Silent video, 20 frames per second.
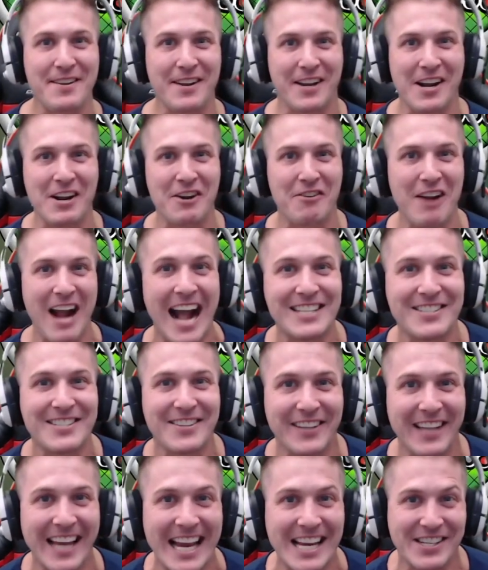
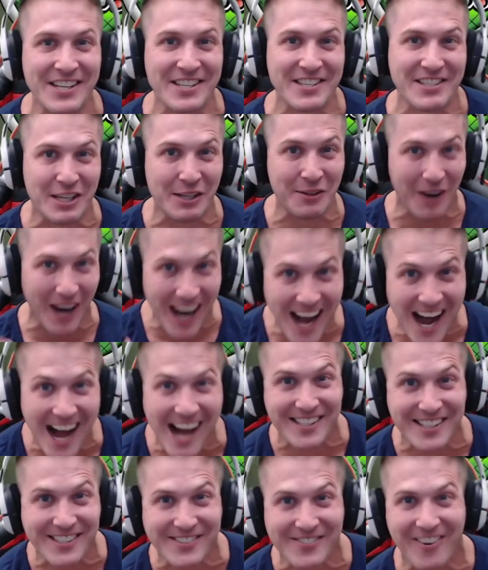Congratulations to
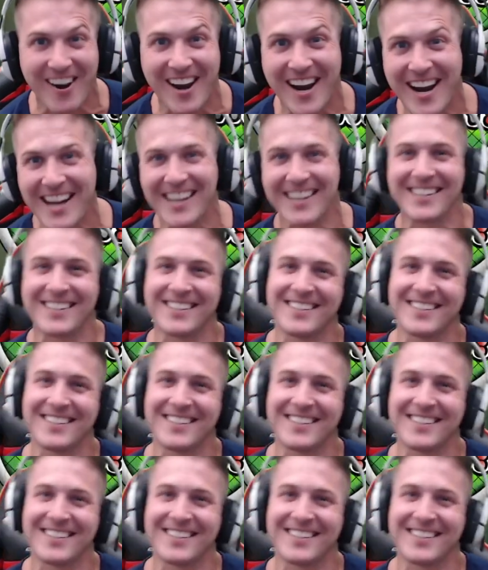us, right?